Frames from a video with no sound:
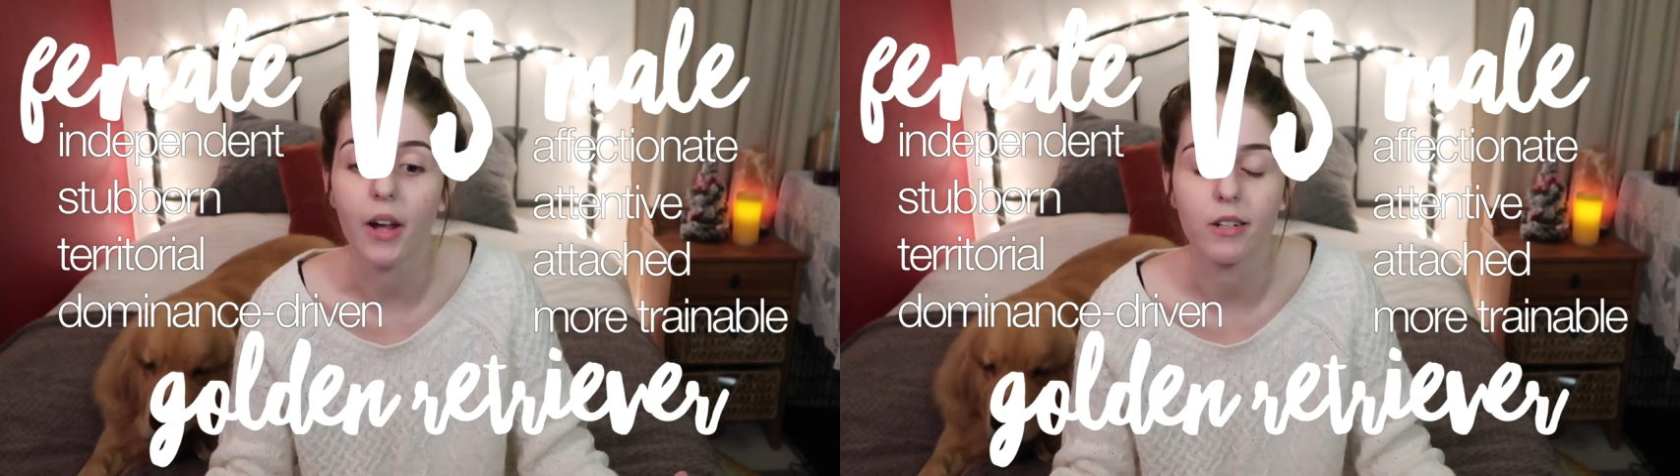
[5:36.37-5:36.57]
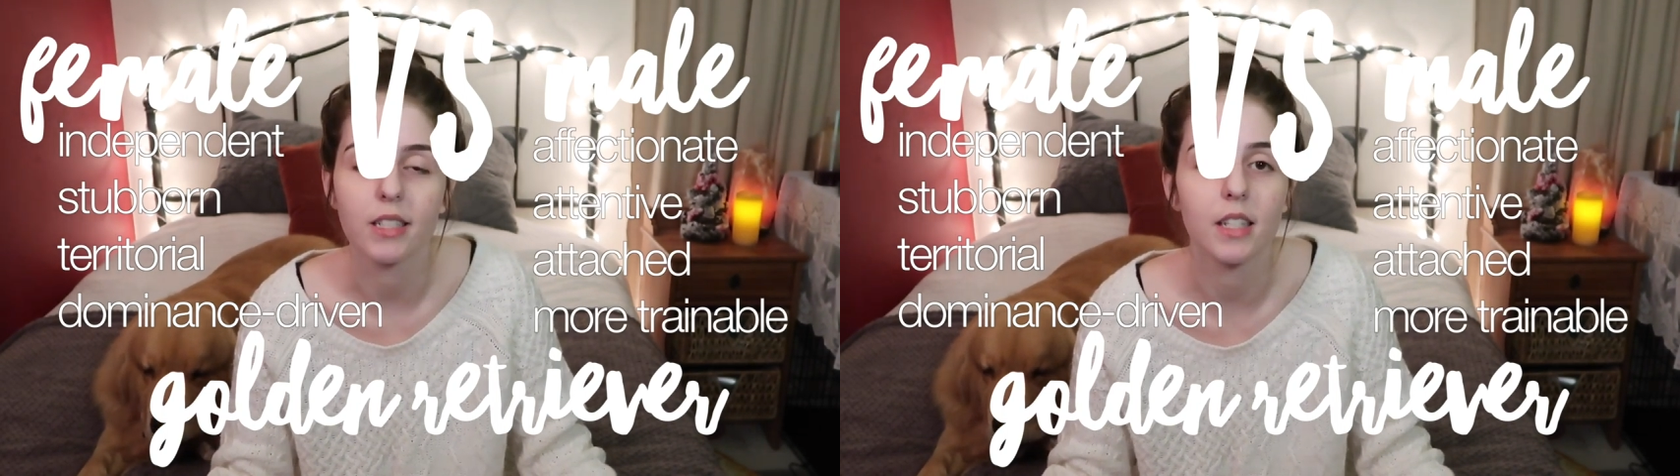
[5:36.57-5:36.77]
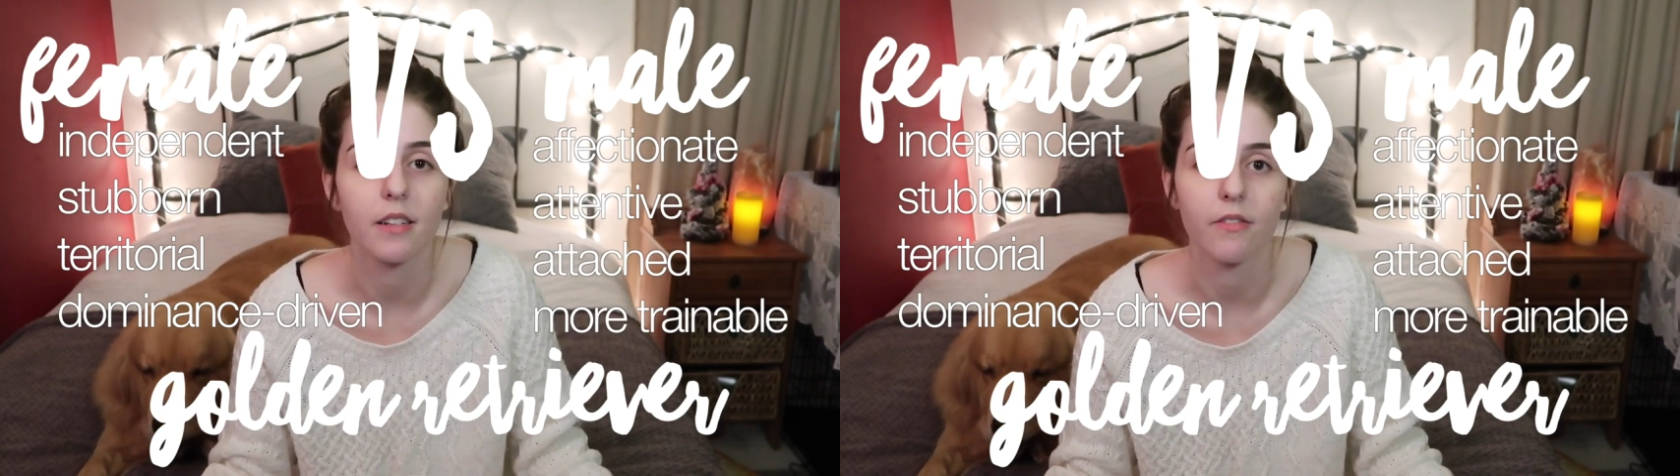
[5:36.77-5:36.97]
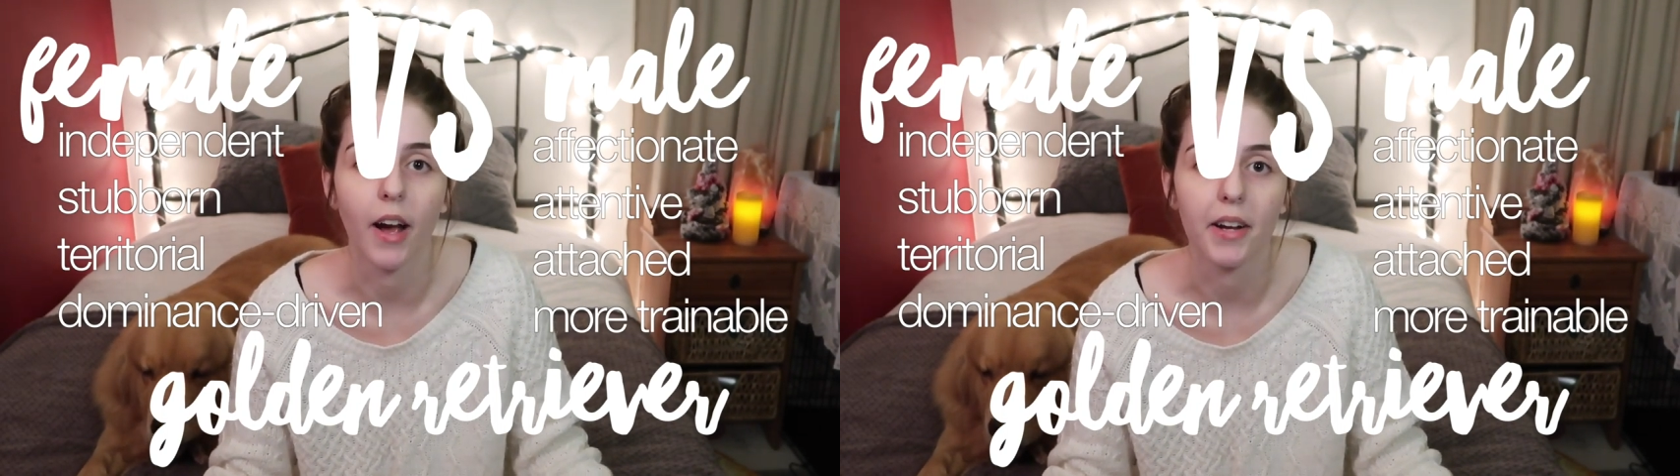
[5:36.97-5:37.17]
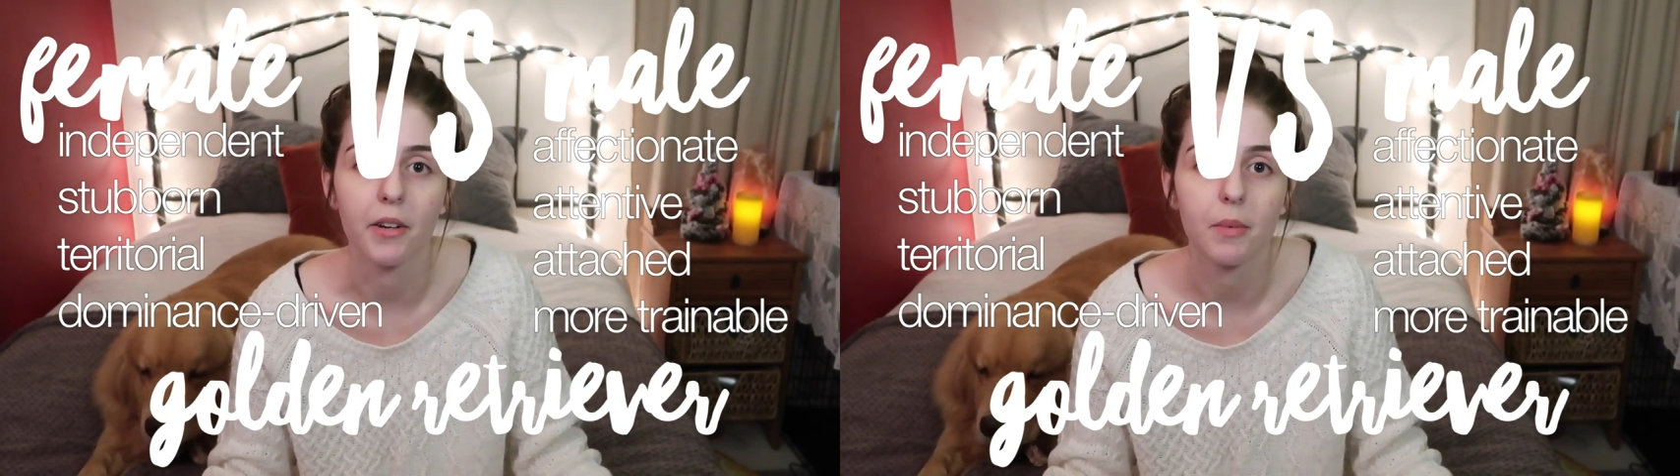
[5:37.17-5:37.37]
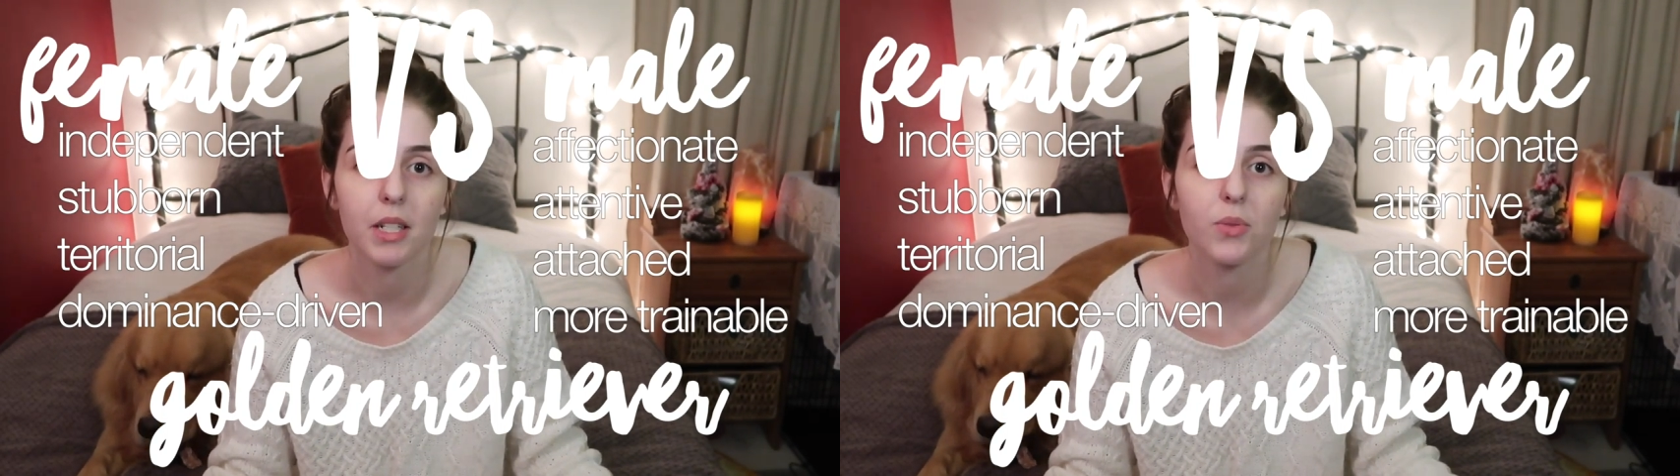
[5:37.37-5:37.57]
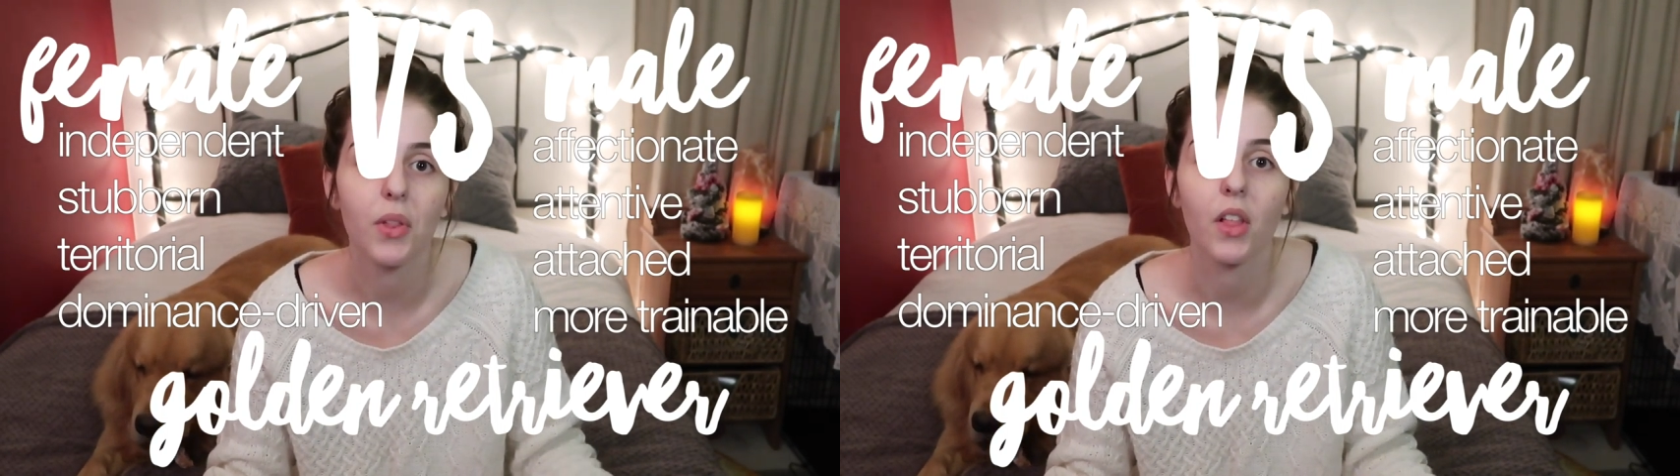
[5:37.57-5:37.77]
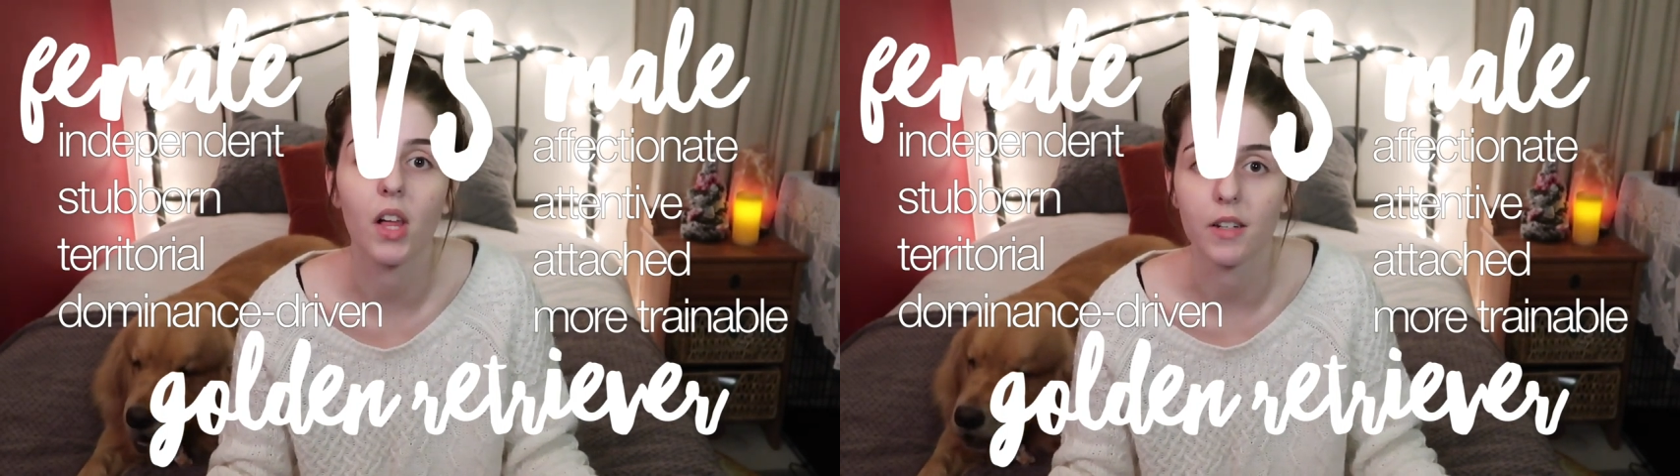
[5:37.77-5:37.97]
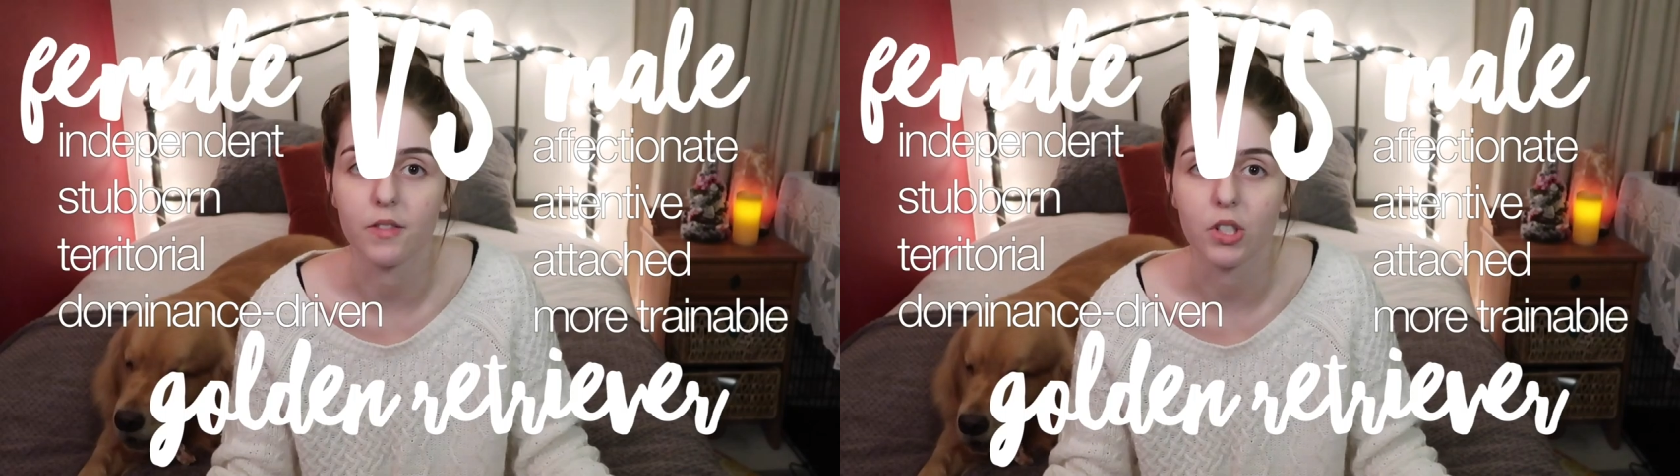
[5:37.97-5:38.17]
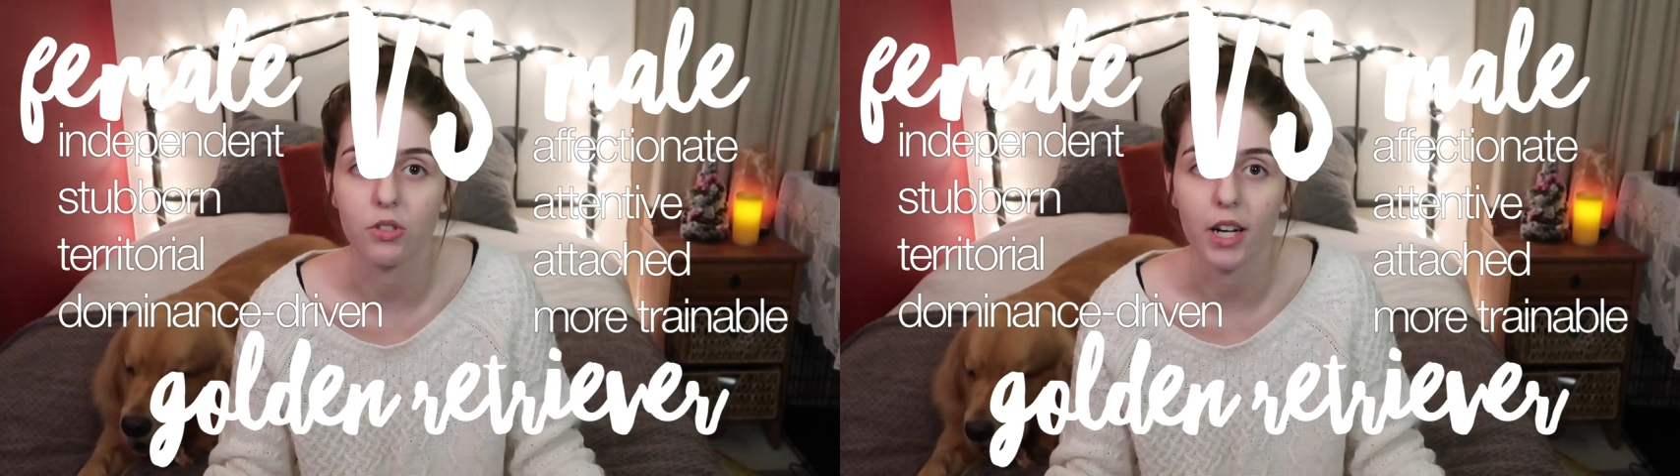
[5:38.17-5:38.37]
risk environments with a lot of
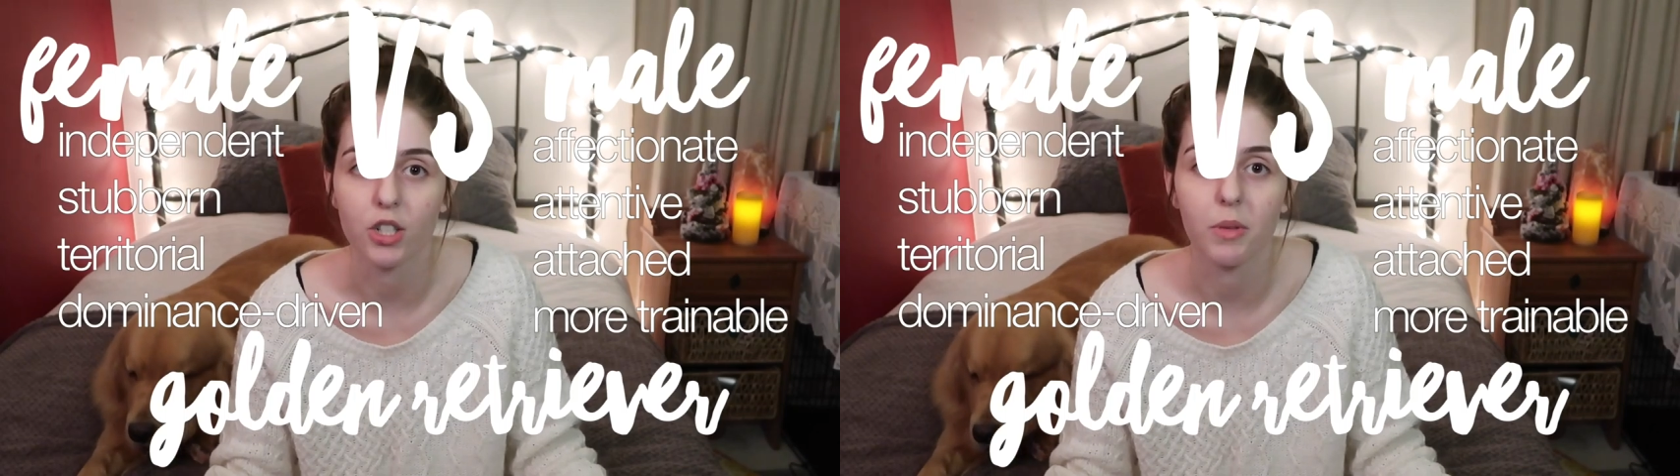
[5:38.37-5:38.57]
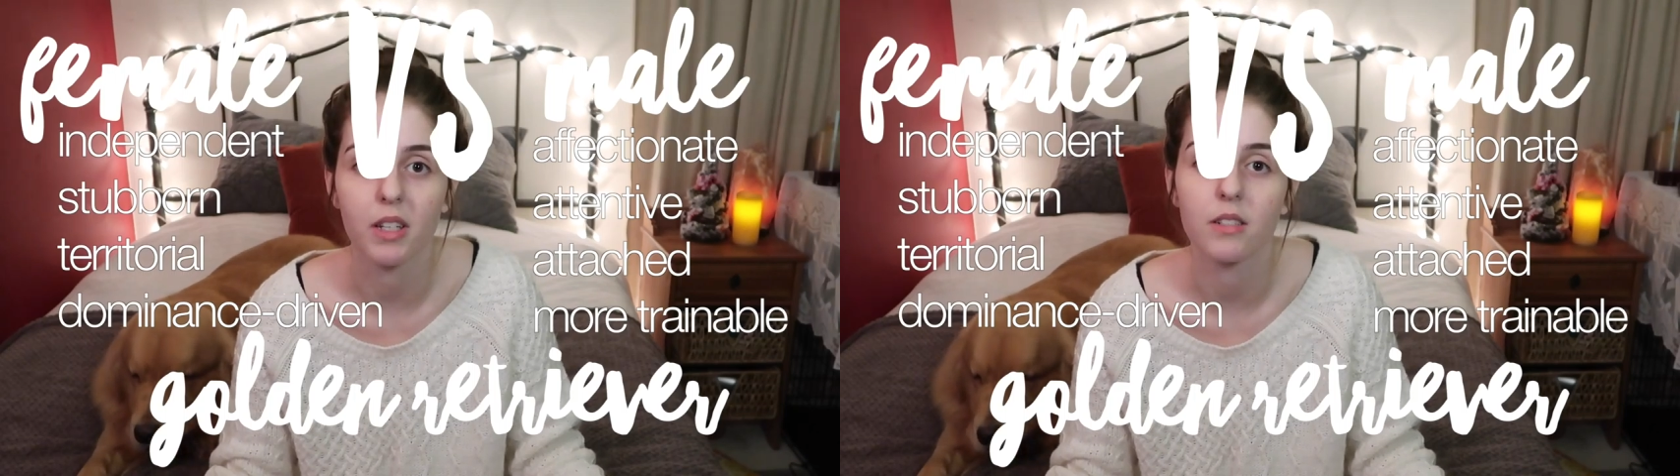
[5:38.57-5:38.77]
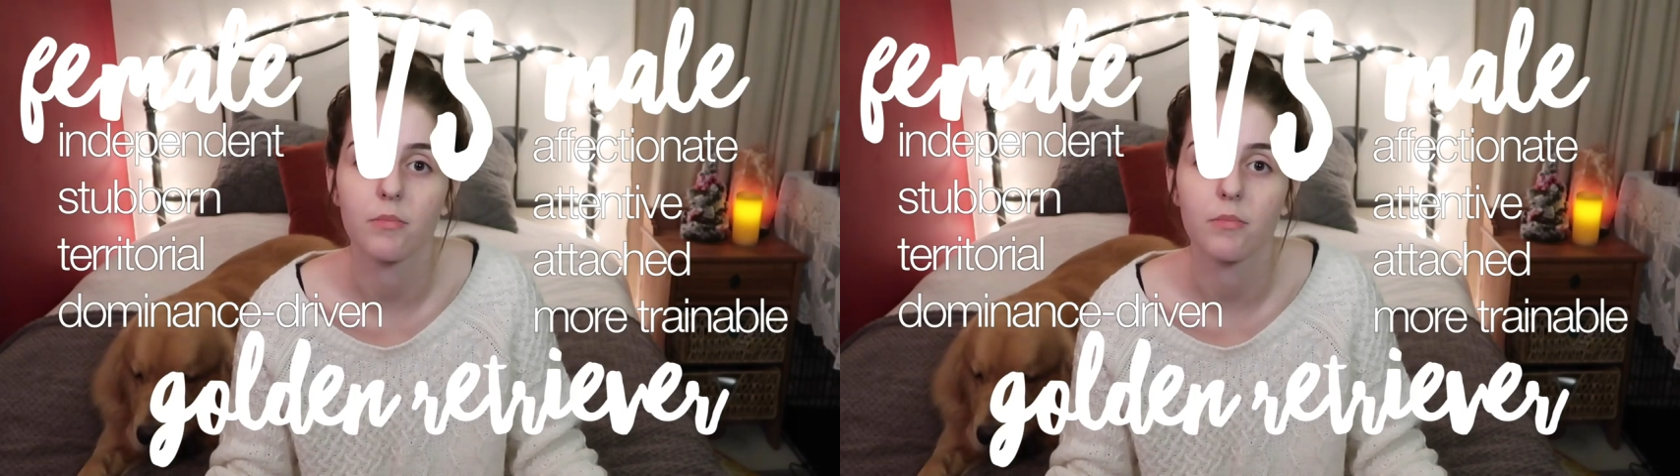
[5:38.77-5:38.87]
distraction